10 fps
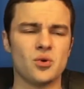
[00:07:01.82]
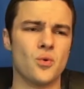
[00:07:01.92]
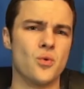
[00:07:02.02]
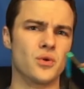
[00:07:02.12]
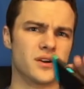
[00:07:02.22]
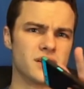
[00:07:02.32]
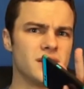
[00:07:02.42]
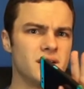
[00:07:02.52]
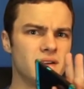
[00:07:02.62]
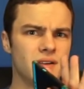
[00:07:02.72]
or,
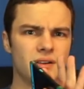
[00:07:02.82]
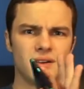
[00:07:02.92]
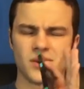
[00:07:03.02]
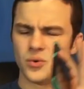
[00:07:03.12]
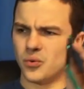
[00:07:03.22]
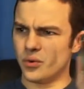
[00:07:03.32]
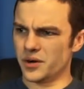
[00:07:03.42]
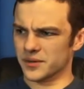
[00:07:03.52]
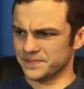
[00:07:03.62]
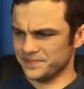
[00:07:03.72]

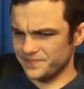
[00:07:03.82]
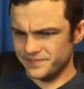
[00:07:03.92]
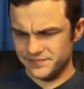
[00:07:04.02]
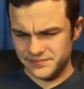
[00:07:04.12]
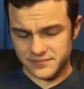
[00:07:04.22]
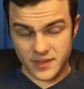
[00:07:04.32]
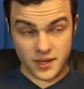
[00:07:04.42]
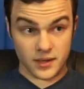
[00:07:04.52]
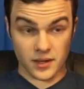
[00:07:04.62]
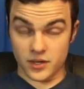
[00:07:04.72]
or
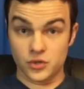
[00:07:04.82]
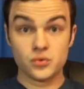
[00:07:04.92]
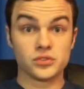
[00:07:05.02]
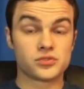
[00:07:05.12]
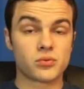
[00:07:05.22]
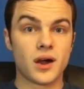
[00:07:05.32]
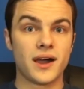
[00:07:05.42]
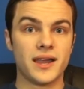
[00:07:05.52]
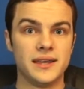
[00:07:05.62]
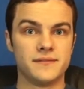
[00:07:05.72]
uh, Google
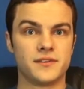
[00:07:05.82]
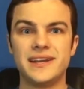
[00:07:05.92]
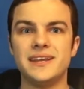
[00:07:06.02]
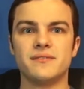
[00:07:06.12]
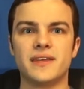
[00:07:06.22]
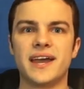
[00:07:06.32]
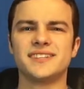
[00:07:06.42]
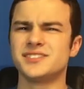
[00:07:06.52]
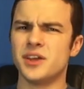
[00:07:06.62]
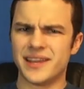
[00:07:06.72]
Drive, or any of that.
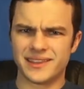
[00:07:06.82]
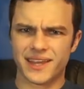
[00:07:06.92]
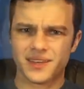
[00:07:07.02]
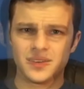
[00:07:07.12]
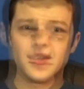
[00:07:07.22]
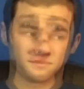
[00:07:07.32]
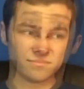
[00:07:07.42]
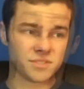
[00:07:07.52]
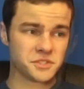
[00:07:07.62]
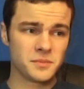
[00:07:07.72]
It's not like that.
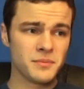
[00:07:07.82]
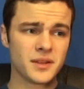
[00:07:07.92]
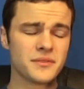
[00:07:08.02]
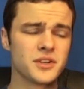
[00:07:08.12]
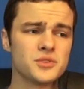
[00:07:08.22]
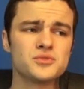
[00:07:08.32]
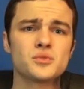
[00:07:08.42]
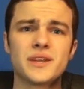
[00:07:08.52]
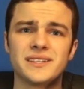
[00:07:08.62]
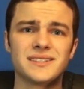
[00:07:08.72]
There's people out there who
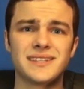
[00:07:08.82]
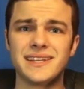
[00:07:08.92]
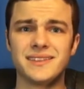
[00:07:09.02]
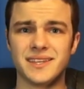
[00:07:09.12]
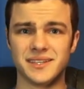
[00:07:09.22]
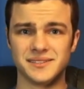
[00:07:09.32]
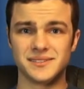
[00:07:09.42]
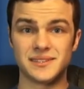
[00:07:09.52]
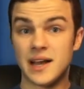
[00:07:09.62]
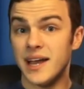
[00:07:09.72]
don't like to delete
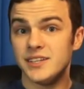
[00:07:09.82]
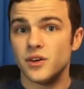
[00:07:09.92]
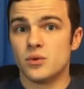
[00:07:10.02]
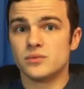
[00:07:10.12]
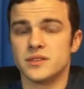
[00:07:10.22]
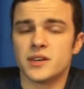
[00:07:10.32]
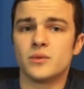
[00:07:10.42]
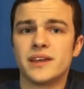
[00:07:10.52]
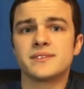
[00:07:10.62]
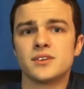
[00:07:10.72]
things. I don't. I don't
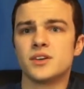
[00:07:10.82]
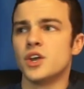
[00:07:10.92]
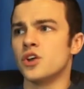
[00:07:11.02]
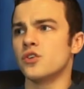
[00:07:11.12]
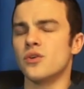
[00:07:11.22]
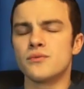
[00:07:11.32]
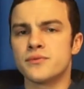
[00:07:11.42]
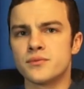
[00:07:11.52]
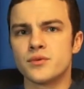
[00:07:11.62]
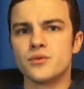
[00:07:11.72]
like to go
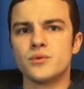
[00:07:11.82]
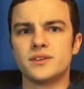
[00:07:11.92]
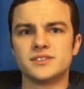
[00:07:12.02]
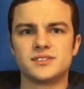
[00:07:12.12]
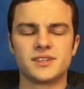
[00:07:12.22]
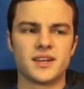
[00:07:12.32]
through and,